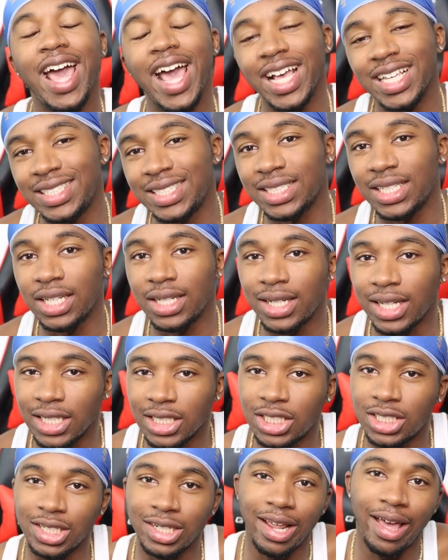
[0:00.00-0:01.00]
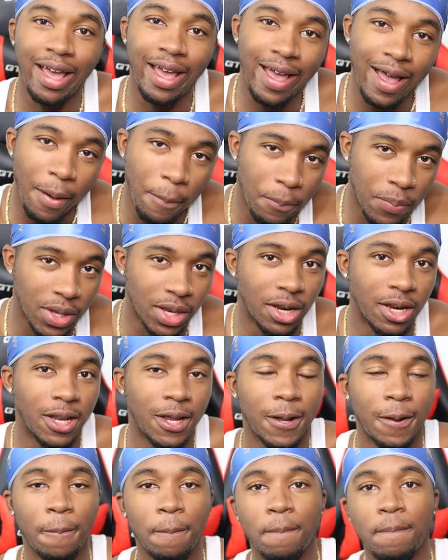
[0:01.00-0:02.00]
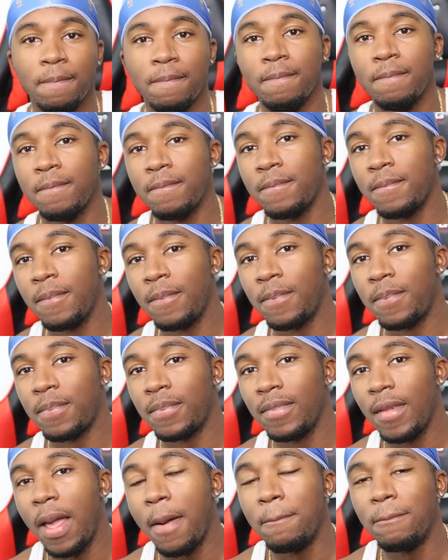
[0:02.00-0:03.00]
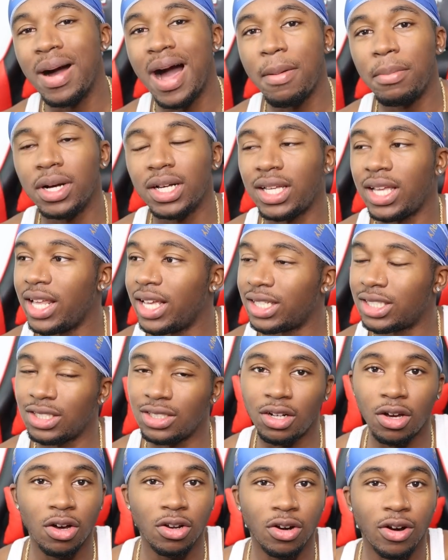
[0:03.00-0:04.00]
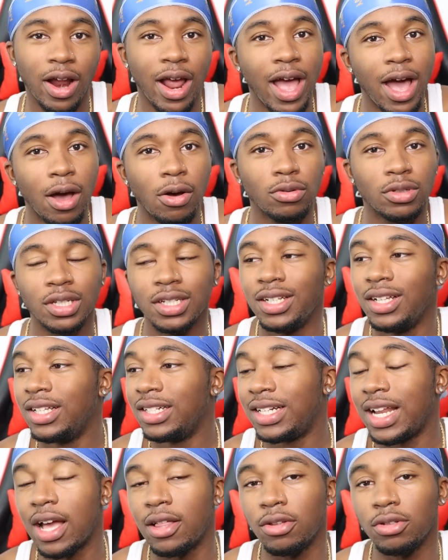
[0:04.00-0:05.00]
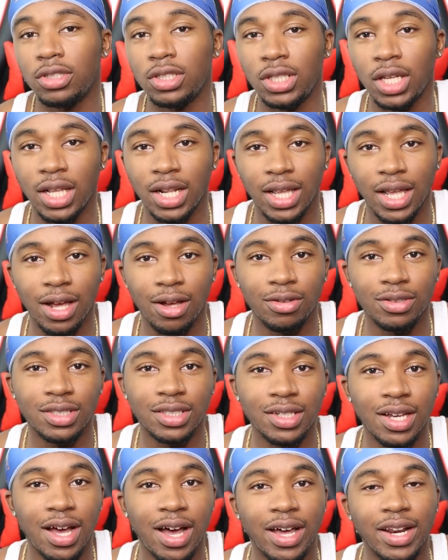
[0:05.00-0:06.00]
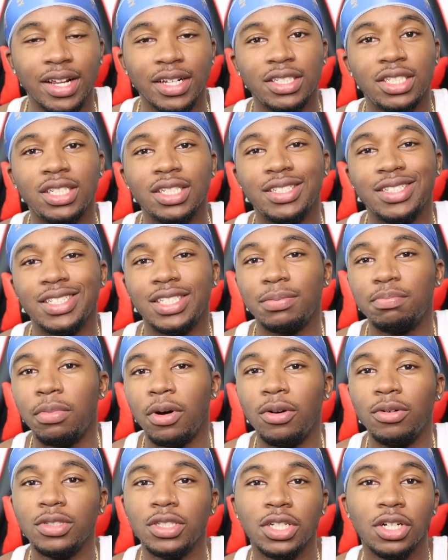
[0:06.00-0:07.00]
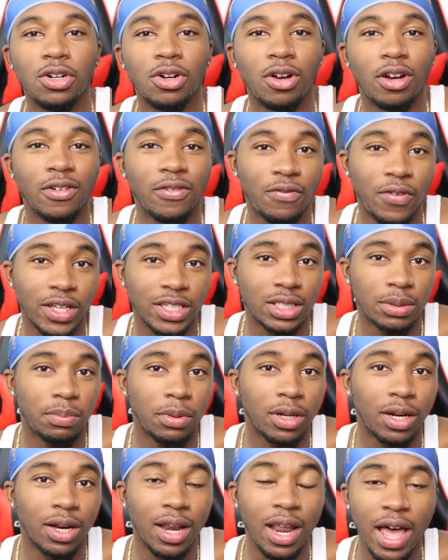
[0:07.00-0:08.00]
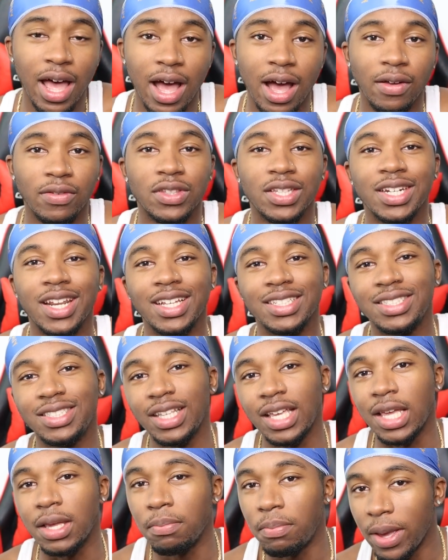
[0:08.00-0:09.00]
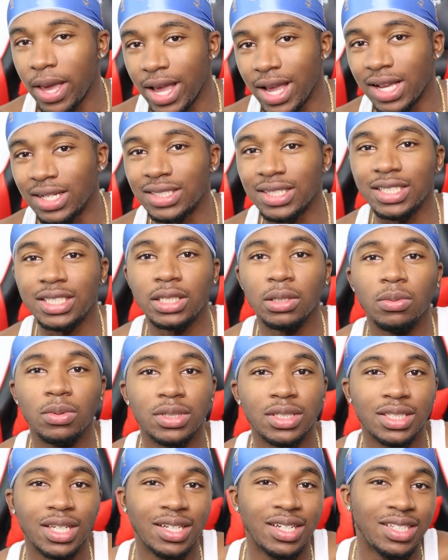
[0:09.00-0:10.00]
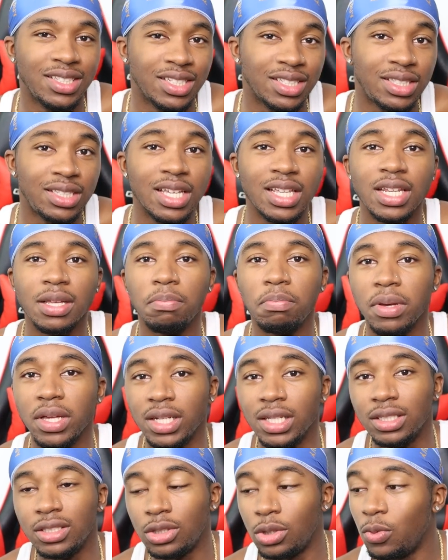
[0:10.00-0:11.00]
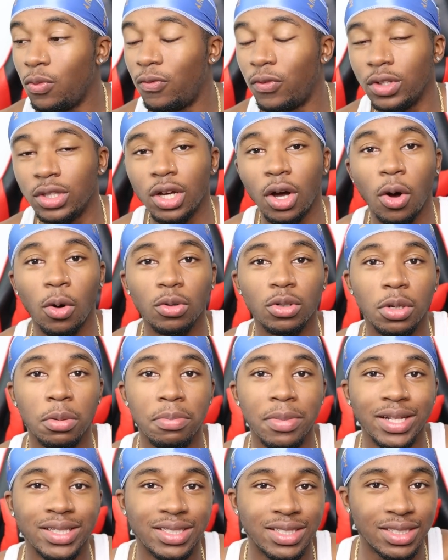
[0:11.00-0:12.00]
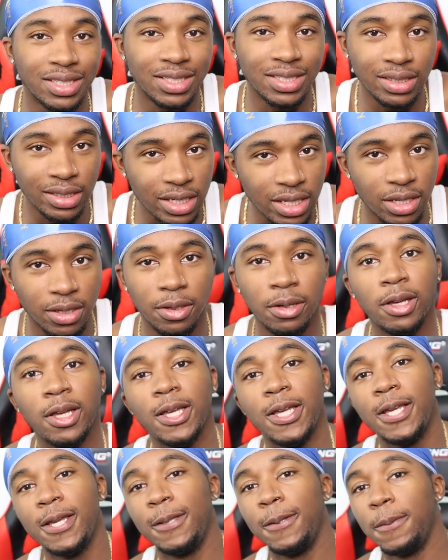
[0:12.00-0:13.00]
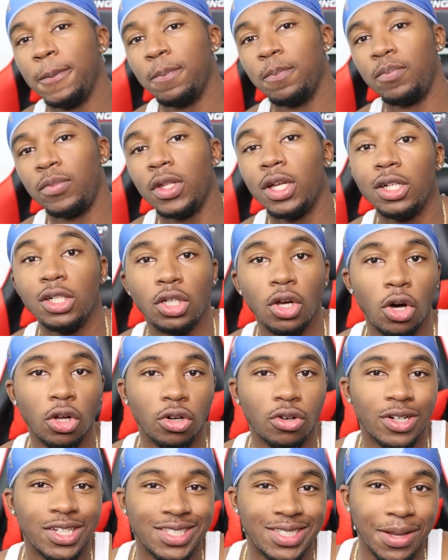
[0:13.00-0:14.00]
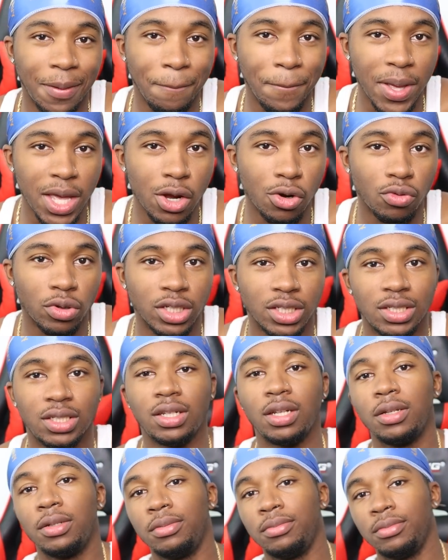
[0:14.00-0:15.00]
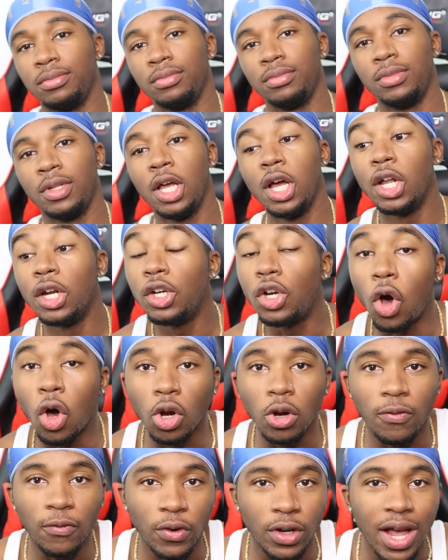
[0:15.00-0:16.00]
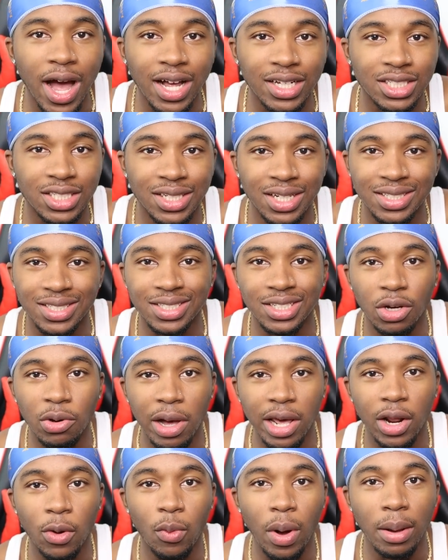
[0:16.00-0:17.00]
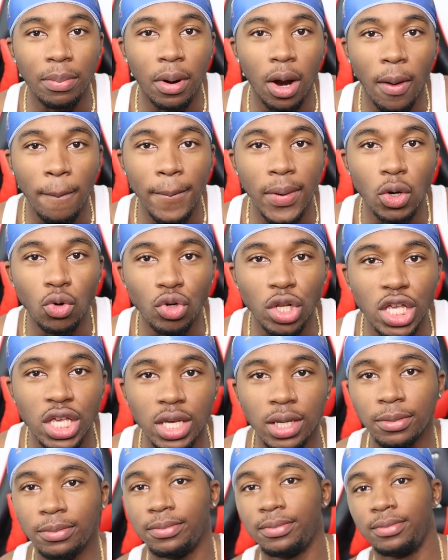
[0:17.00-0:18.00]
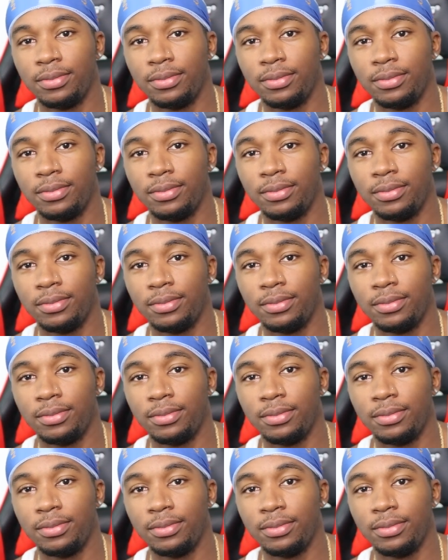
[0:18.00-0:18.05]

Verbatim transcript: Escalation happened. Mama kicks daughter out. Now they're standing outside and she's exposing her on Facebook Live to that same page that she was sending the titty pitties to for the older men to see. Daughter is embarrassed. Daughter forgot she doesn't know how to wipe her booty.